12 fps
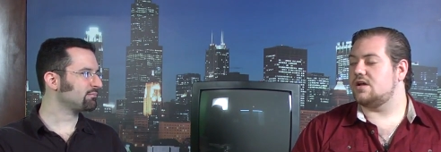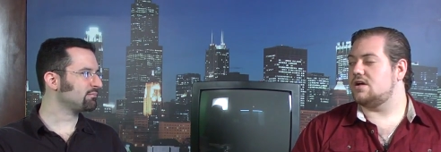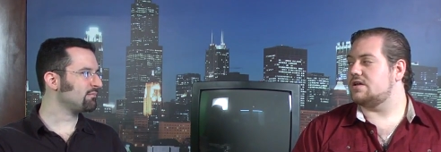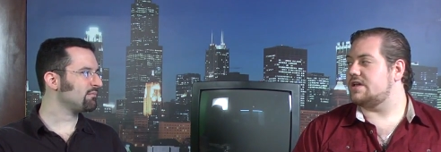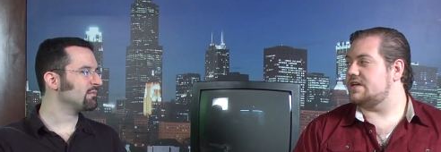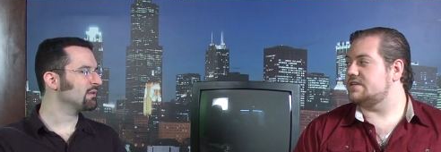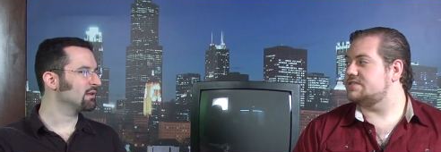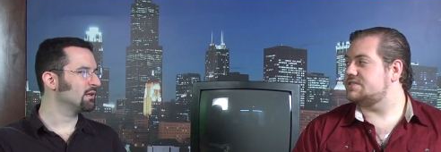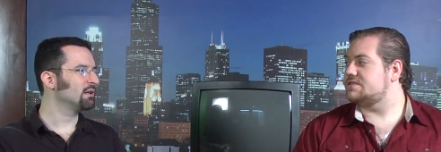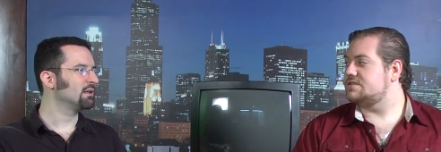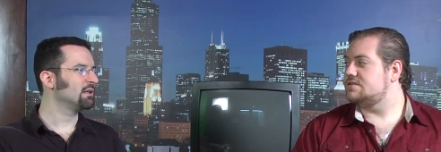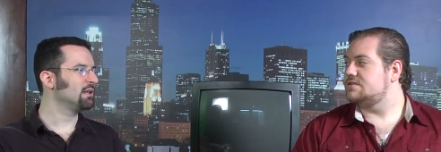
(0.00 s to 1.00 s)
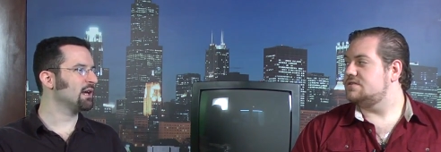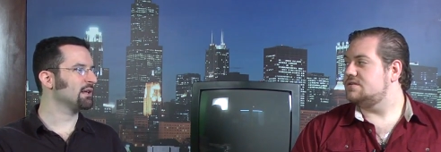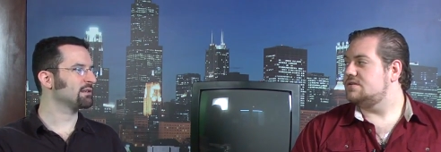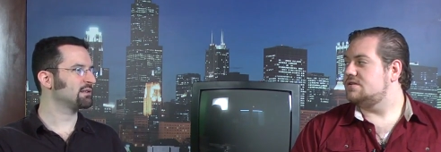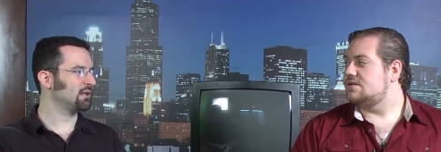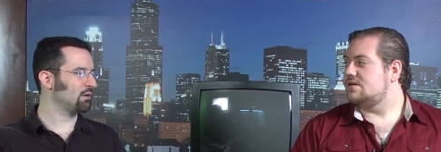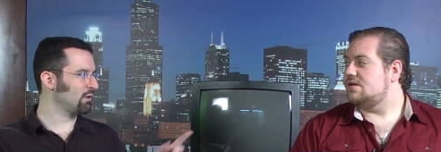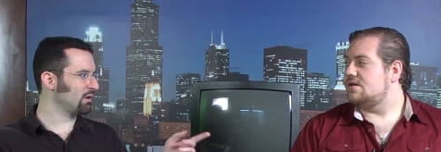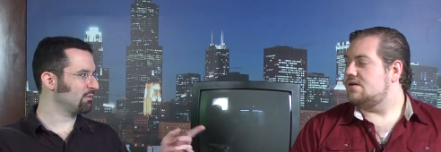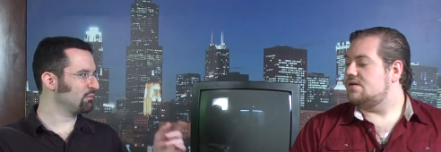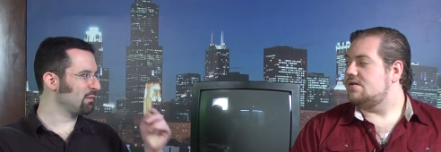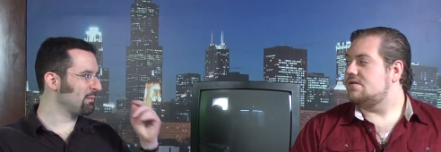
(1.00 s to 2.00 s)
Speaker 1: Kong case.
Speaker 2: Yes, uh, we
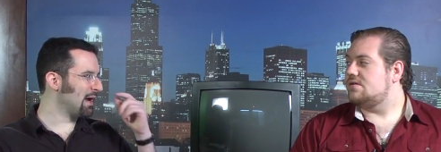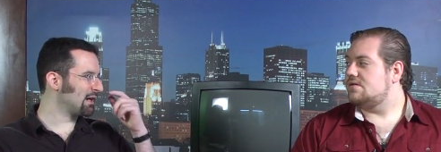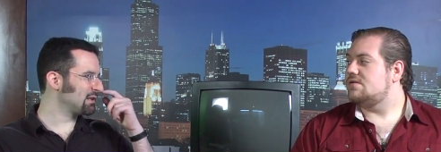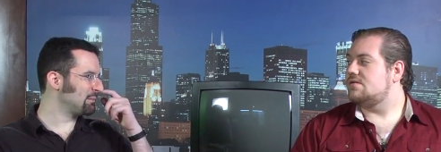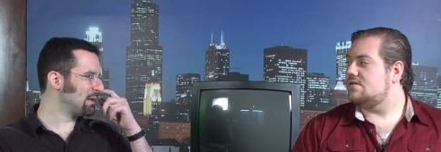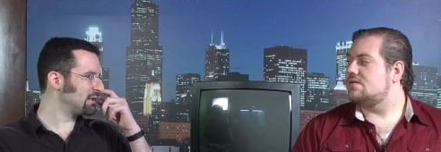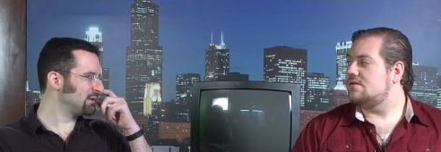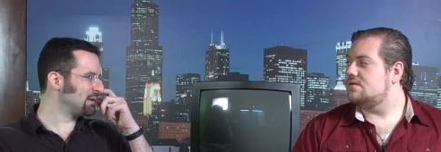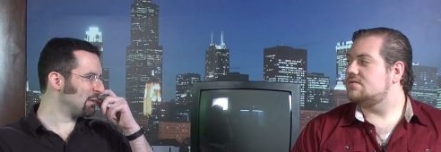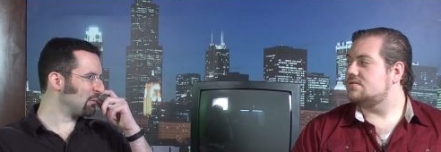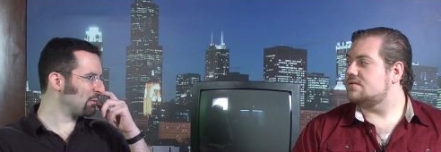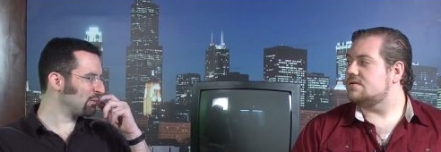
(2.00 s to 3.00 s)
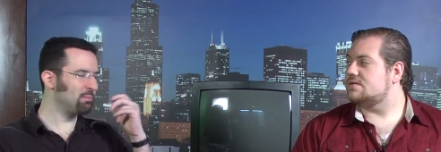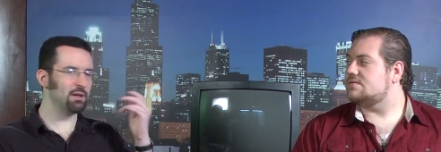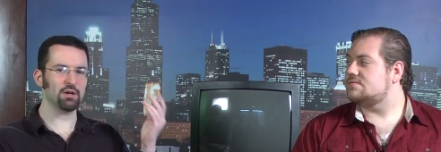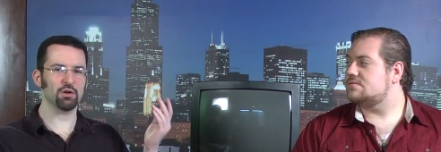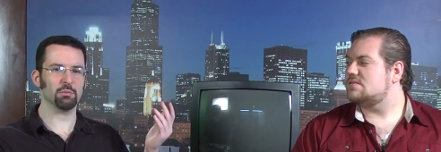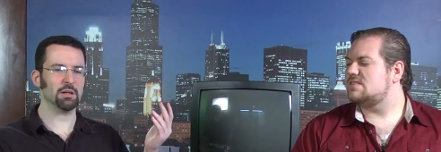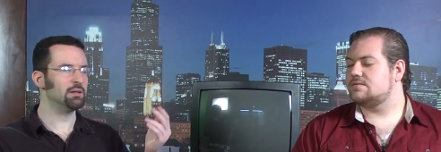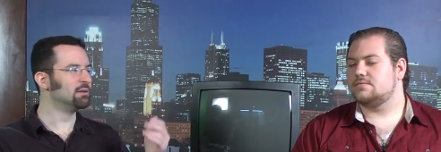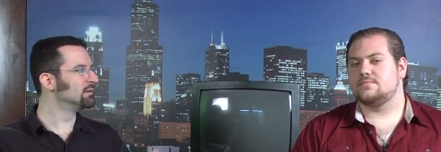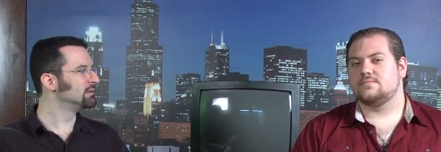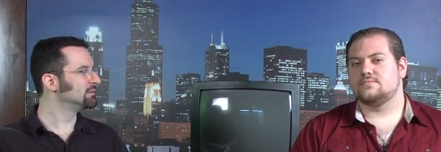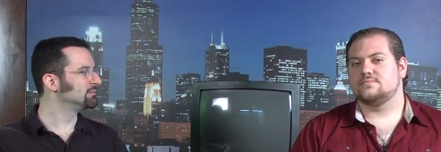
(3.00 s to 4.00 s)
we actually mentioned that when we mm. played Kirby.
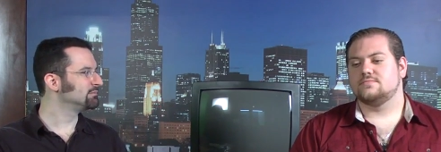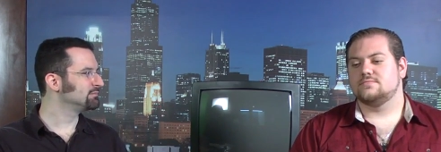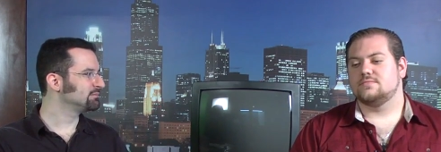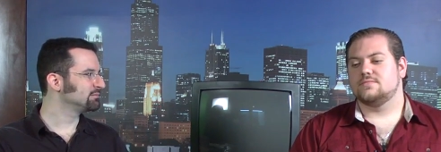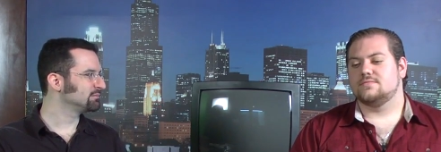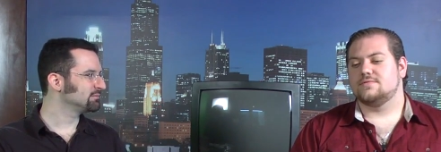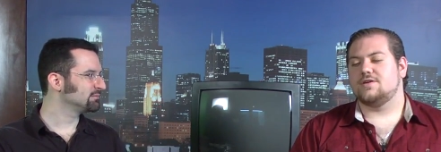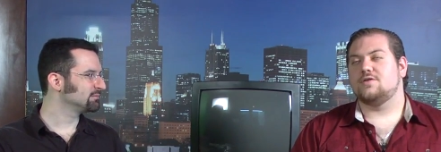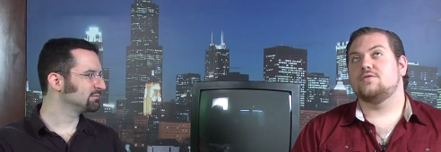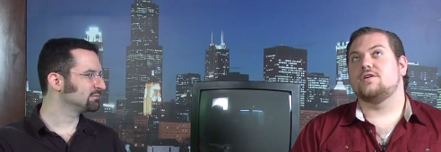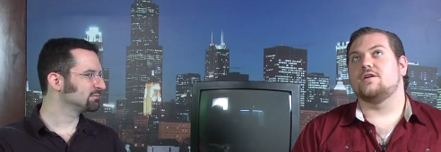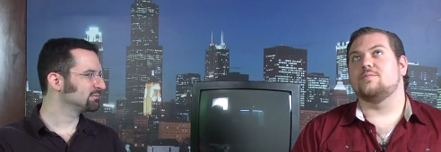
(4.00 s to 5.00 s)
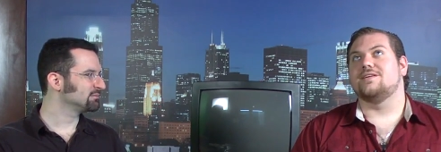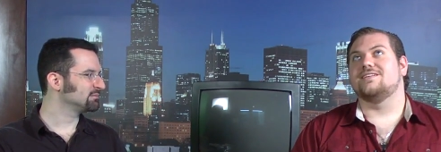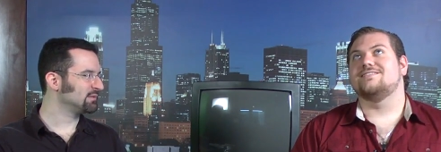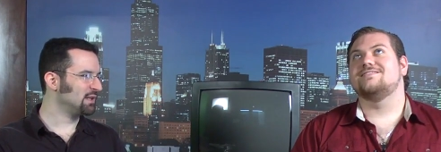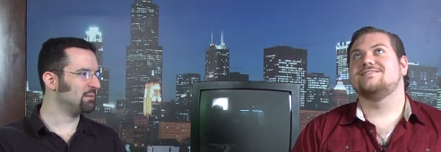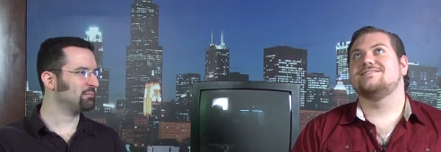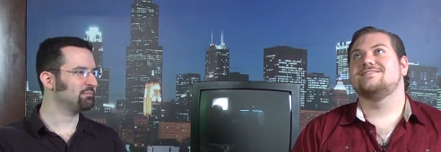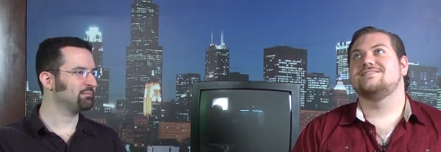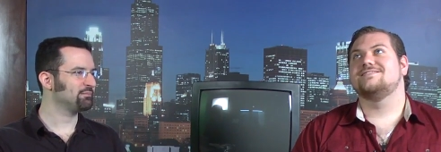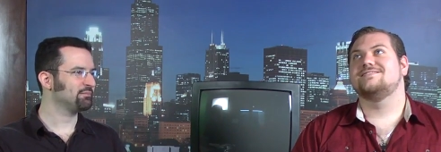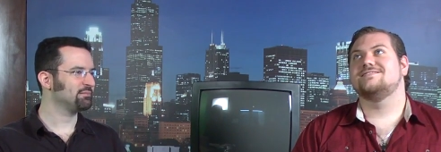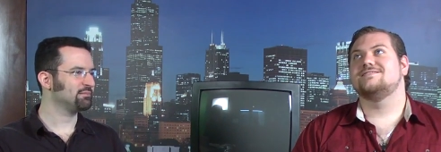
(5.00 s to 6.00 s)
Speaker 1: Oh, Kirby. Yeah
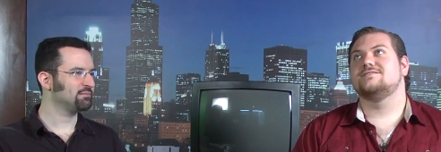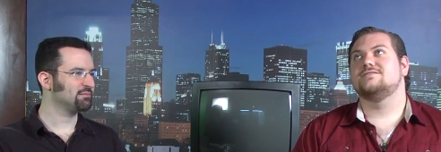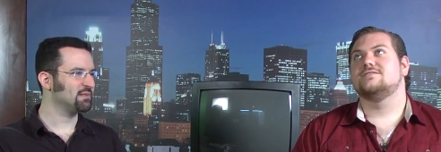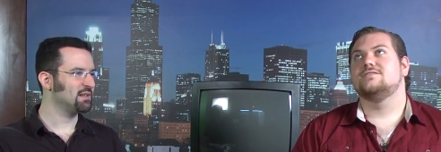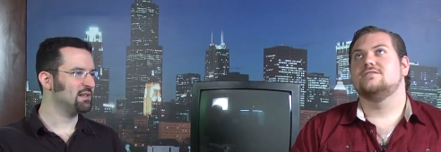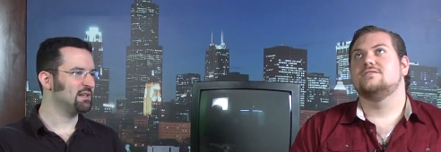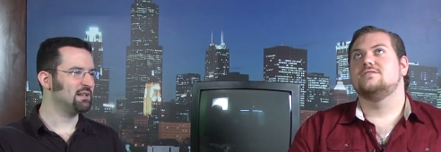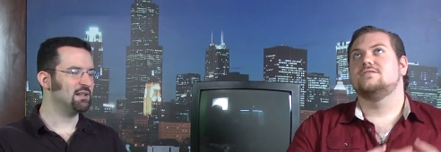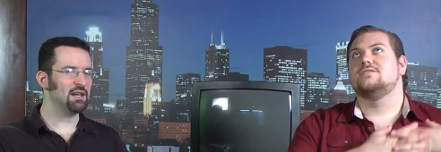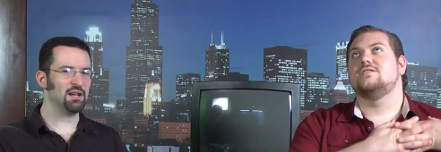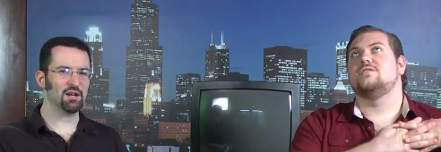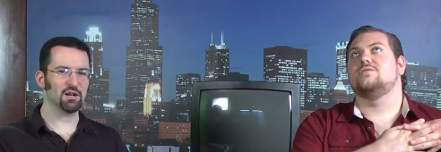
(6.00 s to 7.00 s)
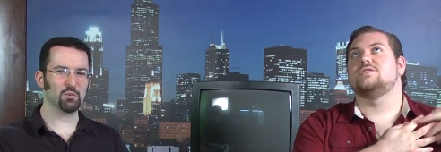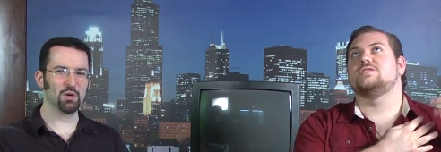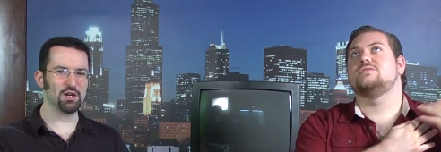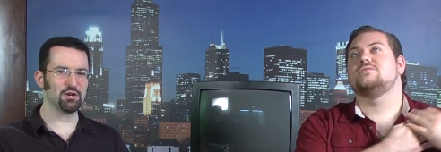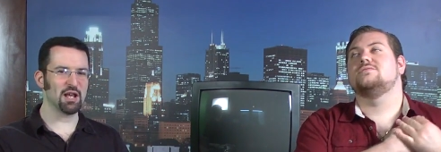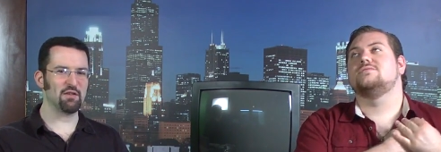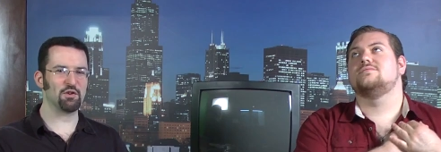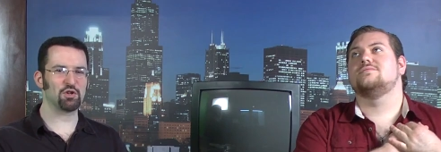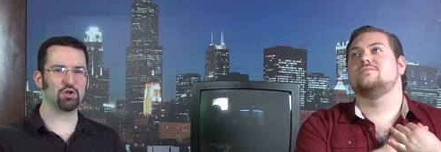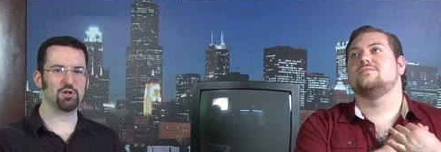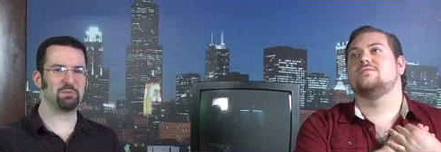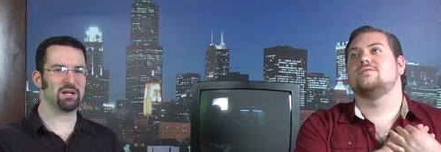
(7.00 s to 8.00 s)
Speaker 2: in our one year
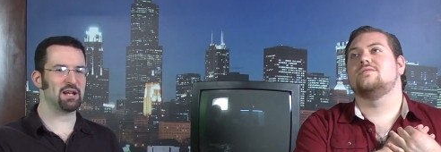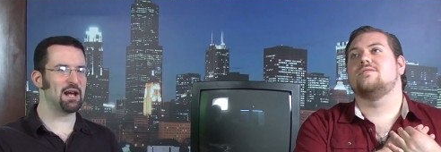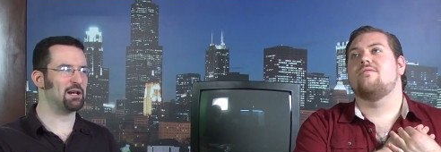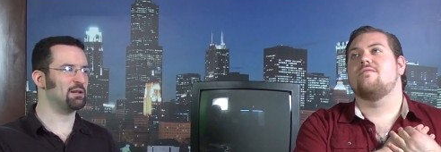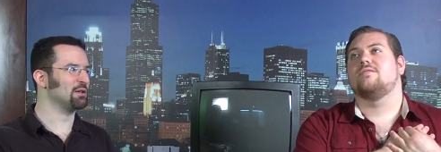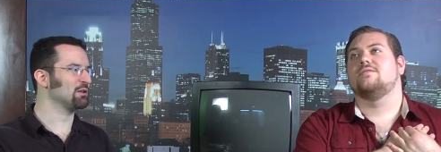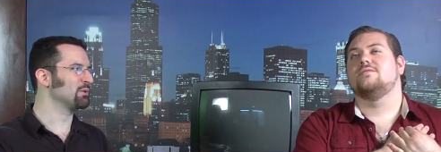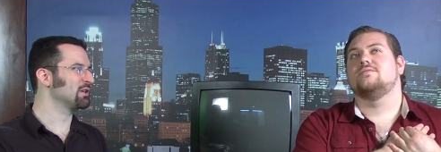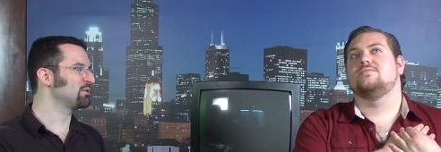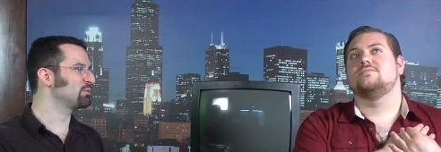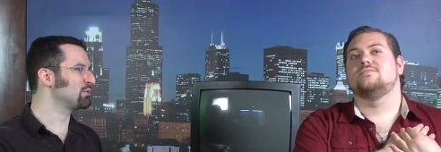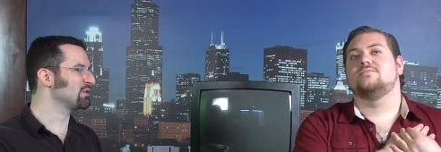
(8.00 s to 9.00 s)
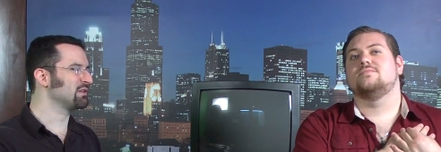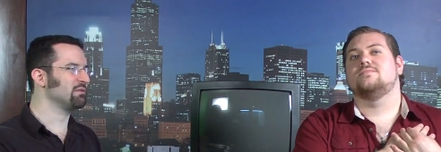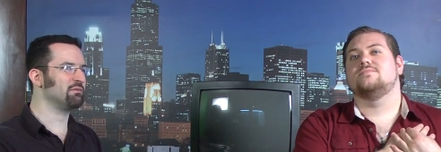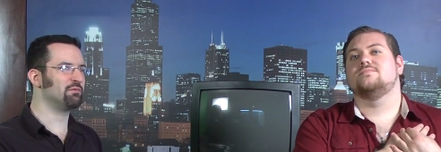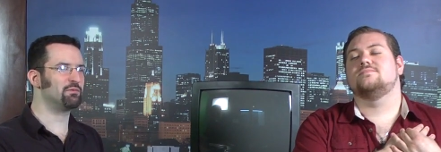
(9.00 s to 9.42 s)
anniversary spectacular, which wasn't